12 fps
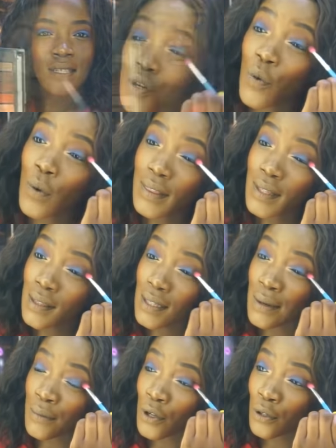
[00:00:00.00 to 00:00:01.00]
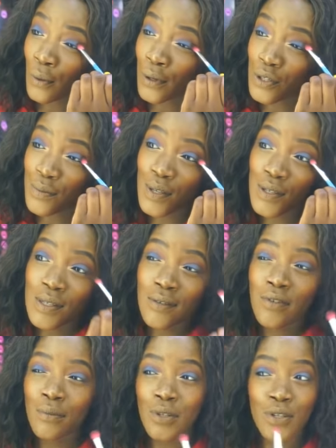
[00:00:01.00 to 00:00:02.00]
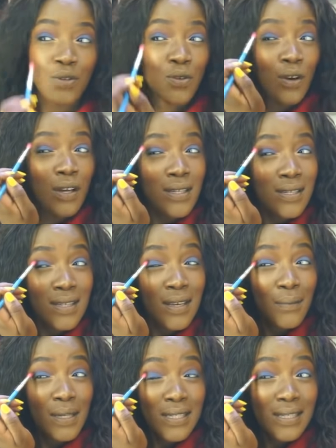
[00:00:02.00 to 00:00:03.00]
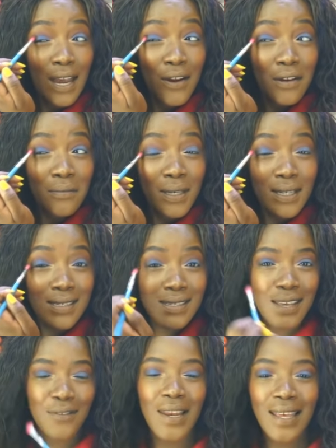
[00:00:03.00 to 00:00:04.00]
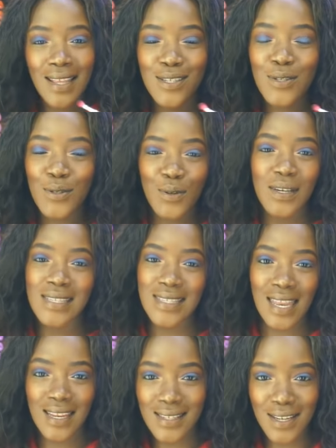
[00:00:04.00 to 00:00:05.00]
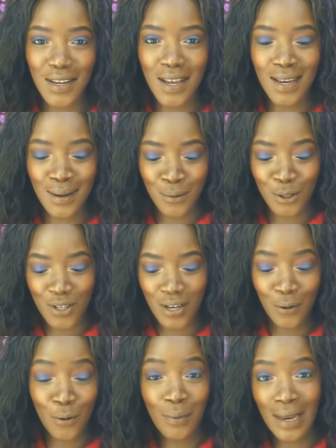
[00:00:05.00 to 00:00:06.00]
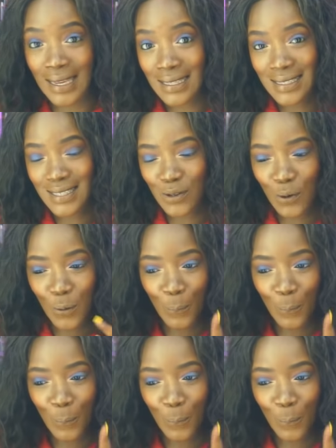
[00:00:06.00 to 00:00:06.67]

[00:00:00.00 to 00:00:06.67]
So one thing that I'm not going to be using from the store is the mascara because I feel like so unsanitary and I'm not trying to go blind, so